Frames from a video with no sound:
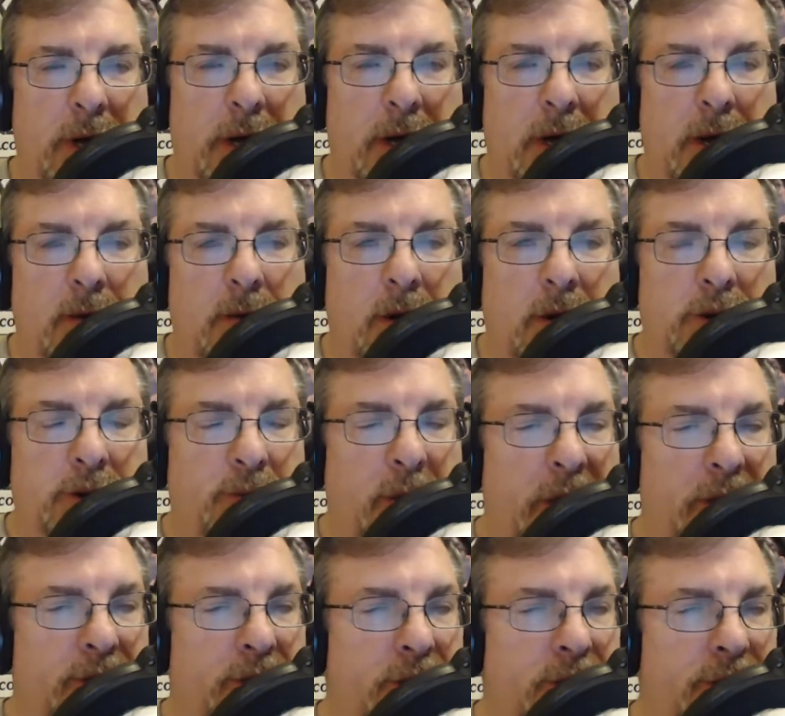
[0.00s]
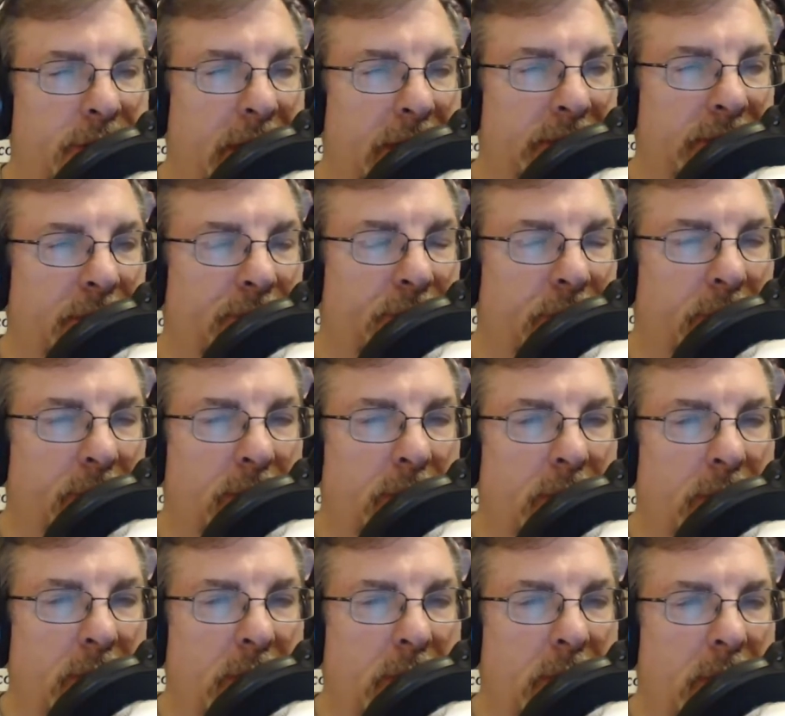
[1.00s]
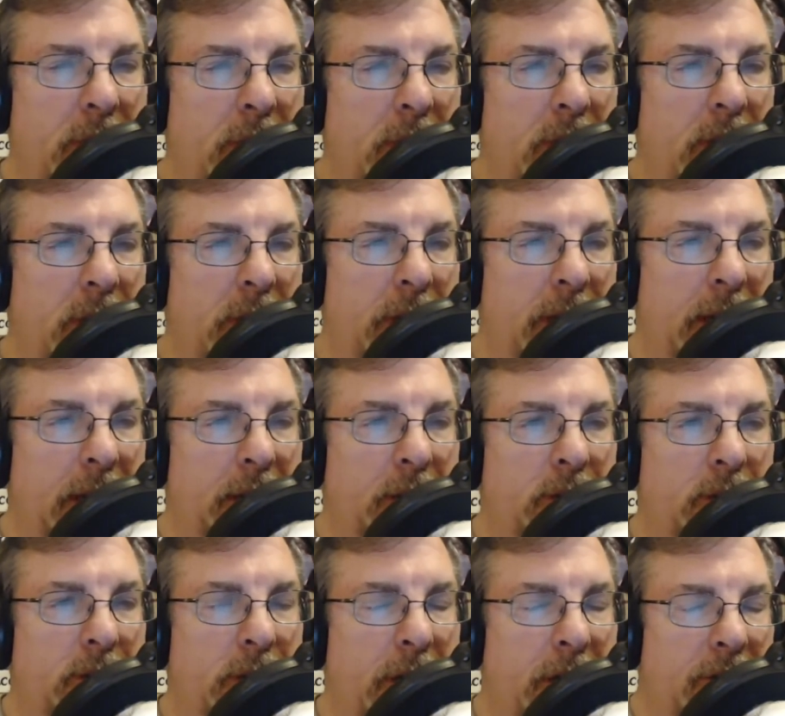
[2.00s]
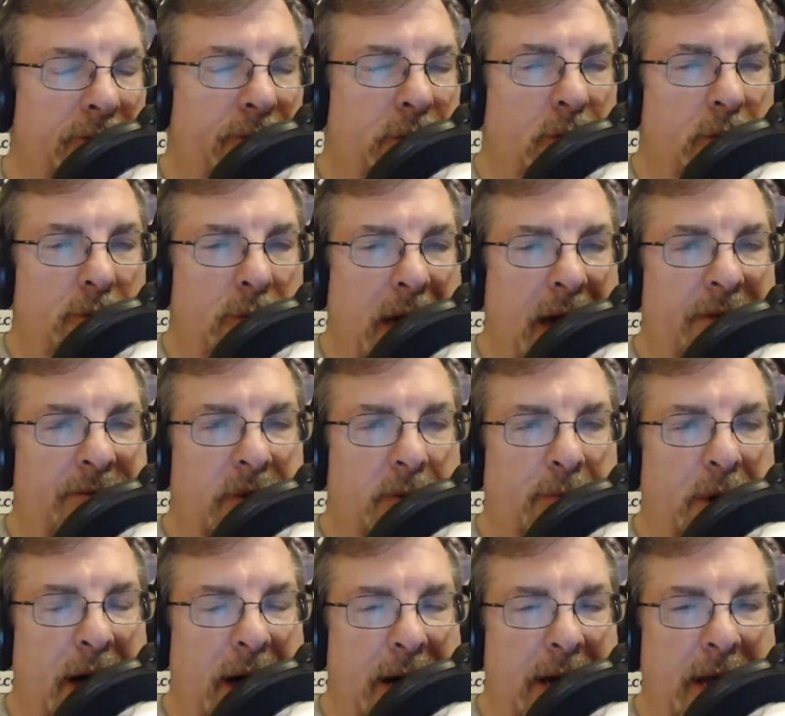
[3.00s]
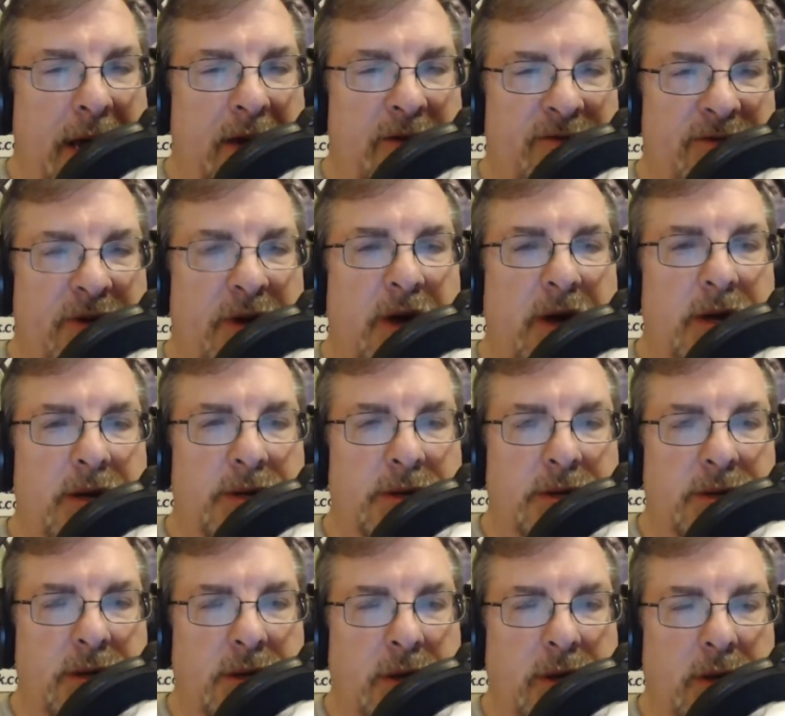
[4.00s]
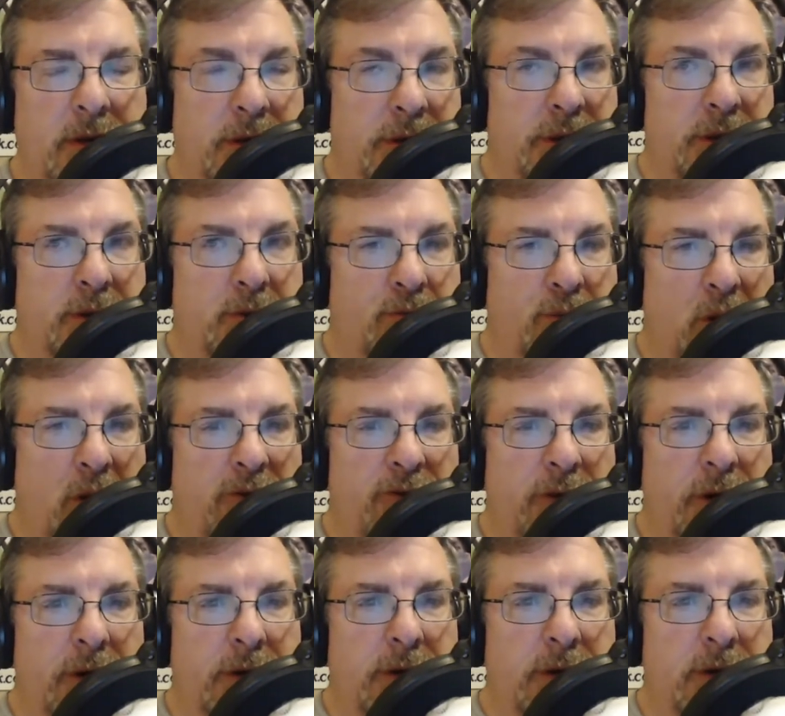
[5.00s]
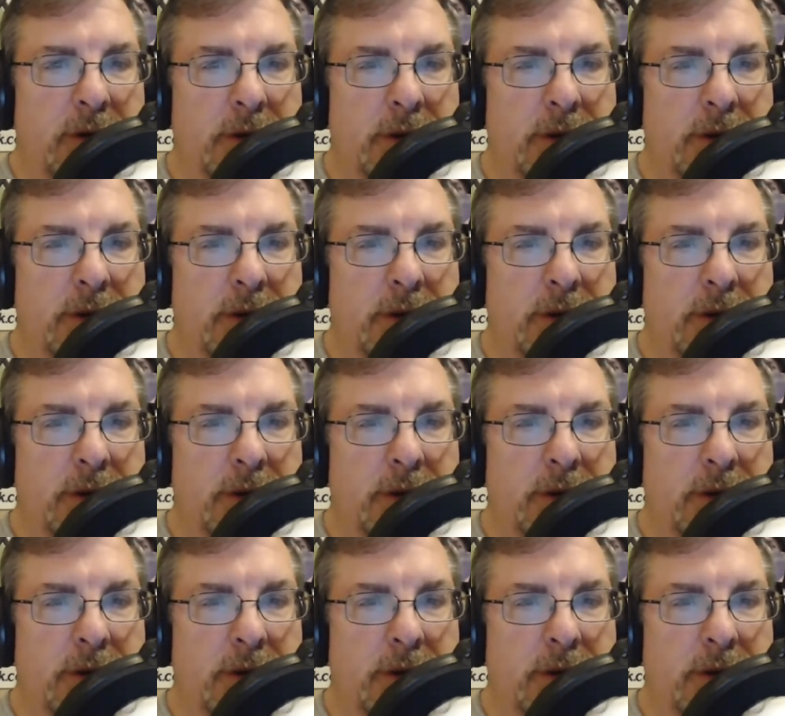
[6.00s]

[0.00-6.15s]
Our sponsors got something and if you're having a Pi Day event, this is perfect.